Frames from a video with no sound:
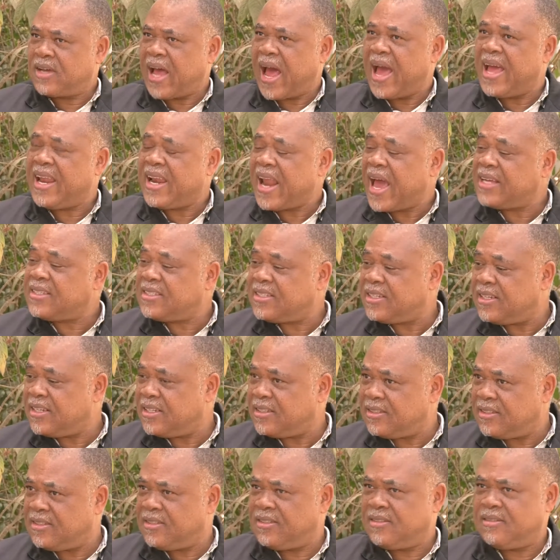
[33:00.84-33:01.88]
highlighting
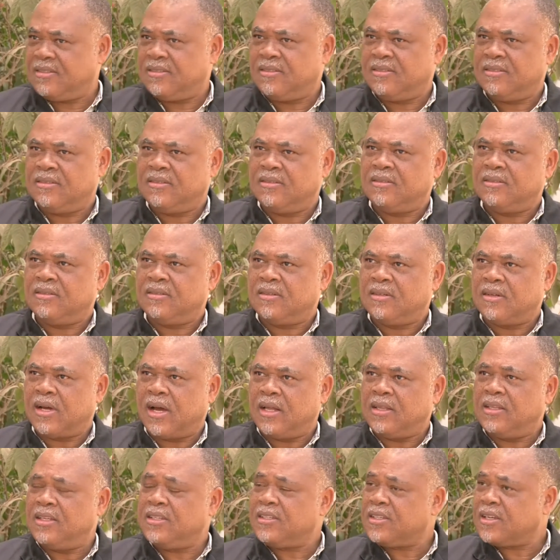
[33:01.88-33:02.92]
it.
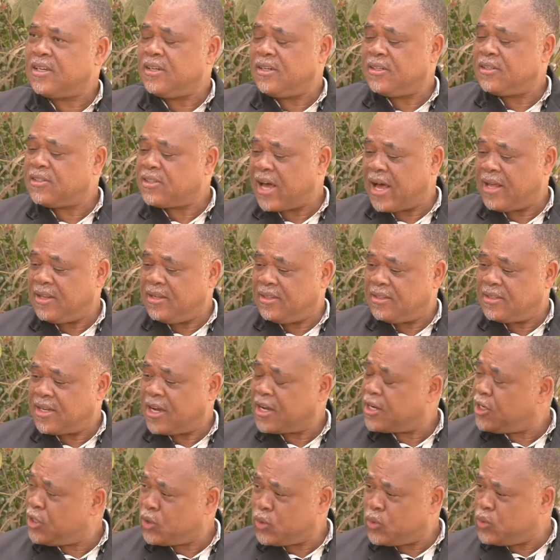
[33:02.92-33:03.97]
And these skills are the
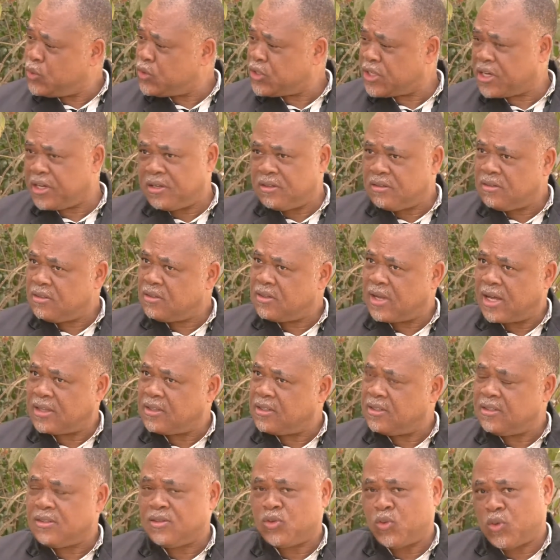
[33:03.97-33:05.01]
technical skills, that
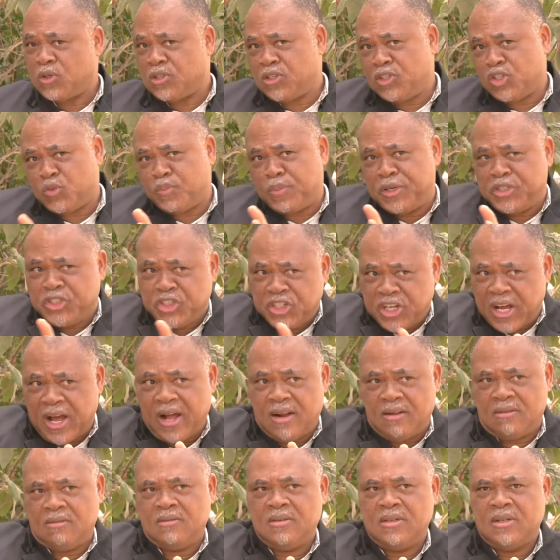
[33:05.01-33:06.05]
is, what is special
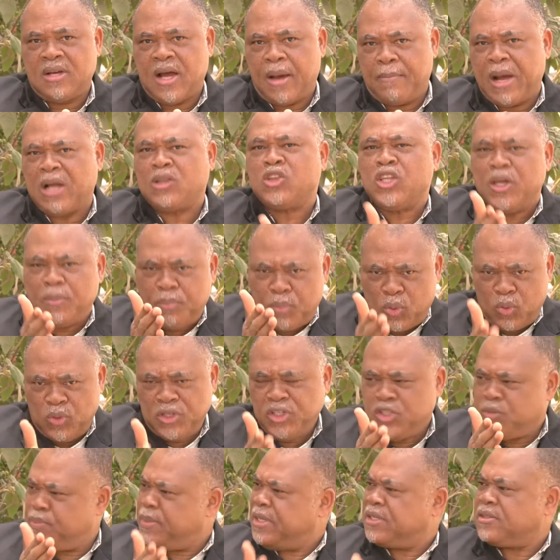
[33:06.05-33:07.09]
about a
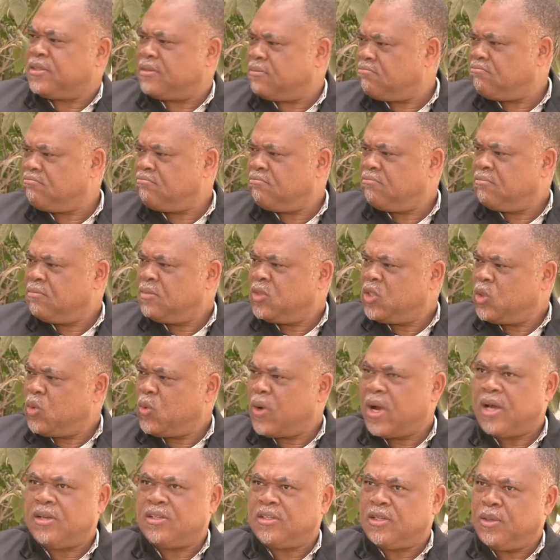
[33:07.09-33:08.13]
police person.
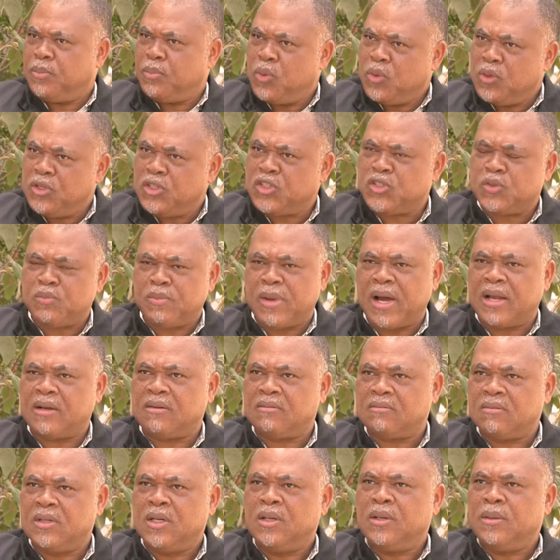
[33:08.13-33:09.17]
Why is a
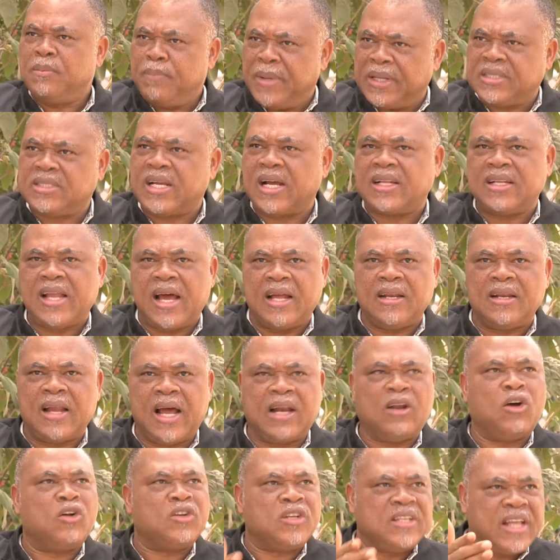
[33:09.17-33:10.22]
policeman better than
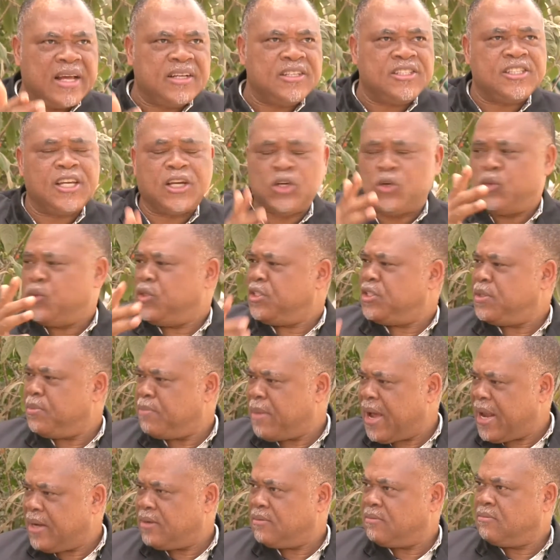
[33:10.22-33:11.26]
an ordinary security
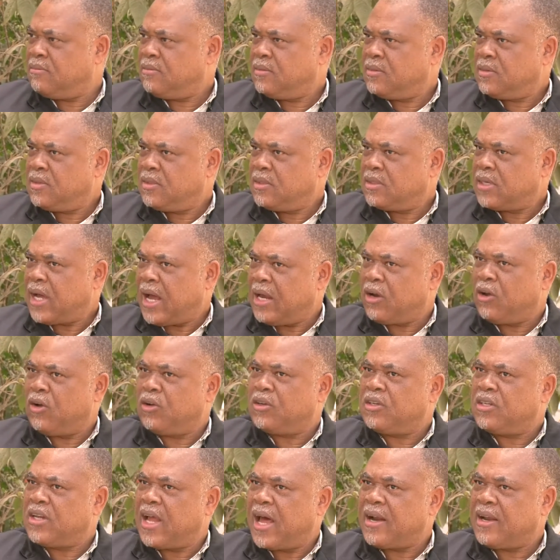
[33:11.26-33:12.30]
man, an
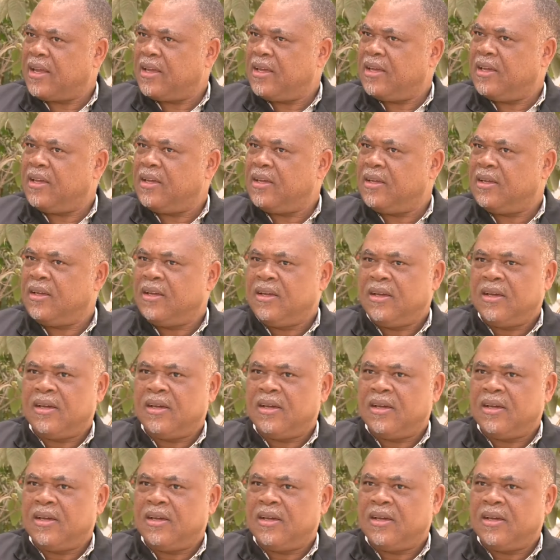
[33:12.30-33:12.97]
ordinary